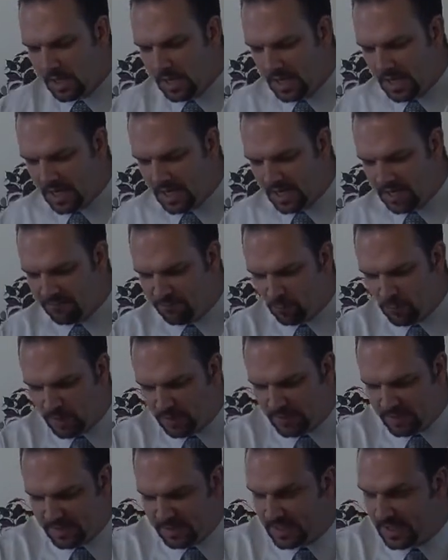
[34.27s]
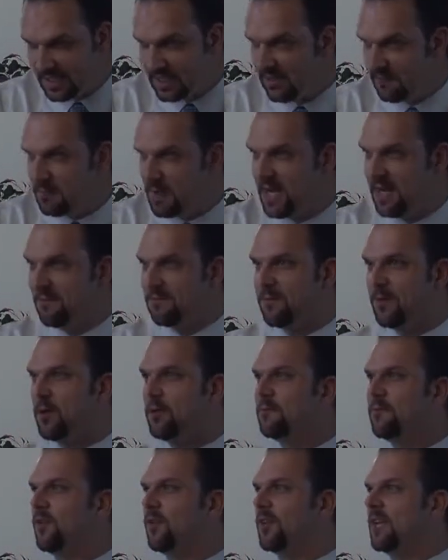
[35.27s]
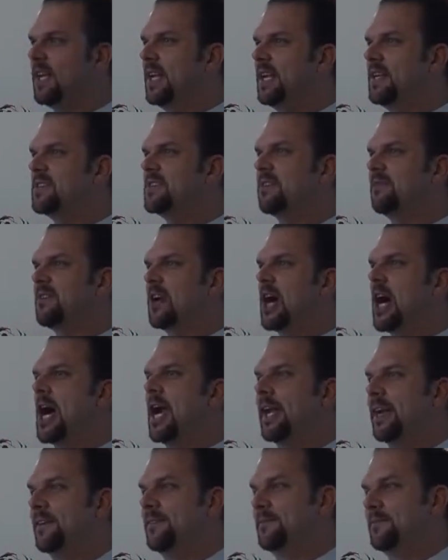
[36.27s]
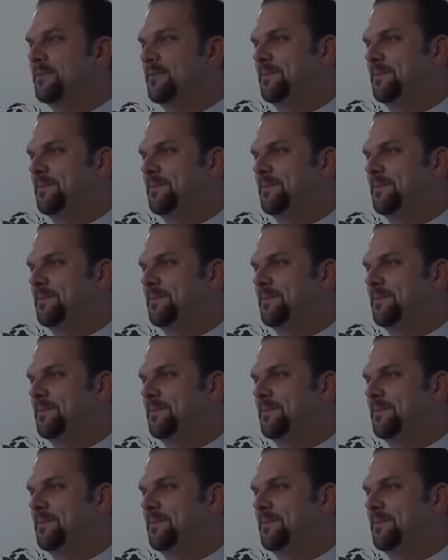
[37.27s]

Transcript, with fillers: And if we're in need of being fruitful, then he's the vine.